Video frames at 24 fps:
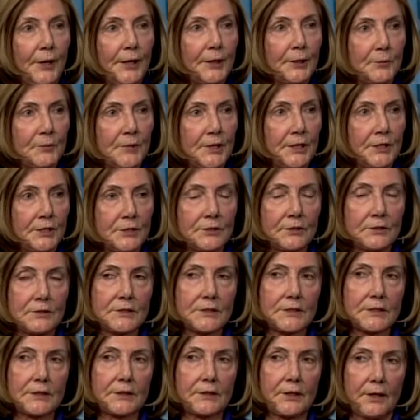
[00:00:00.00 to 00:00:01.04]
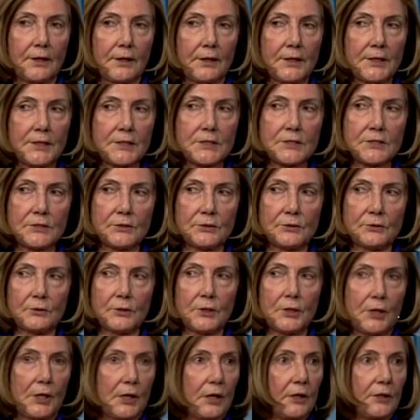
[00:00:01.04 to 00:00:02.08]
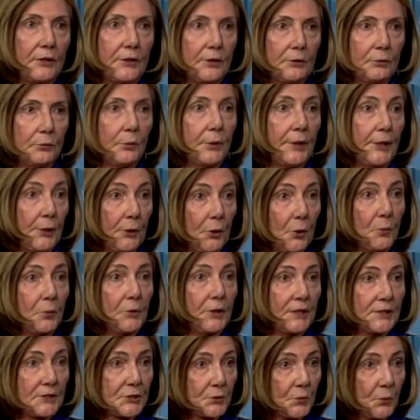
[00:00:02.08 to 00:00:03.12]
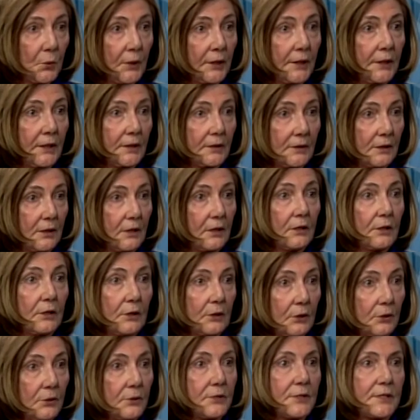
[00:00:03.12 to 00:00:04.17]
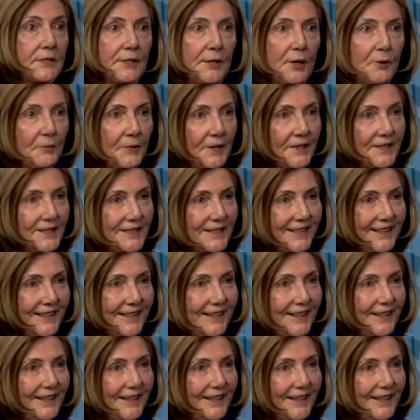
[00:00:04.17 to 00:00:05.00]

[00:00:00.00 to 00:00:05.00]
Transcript: recommendations to carry to the Rio Plus 20 Earth Summit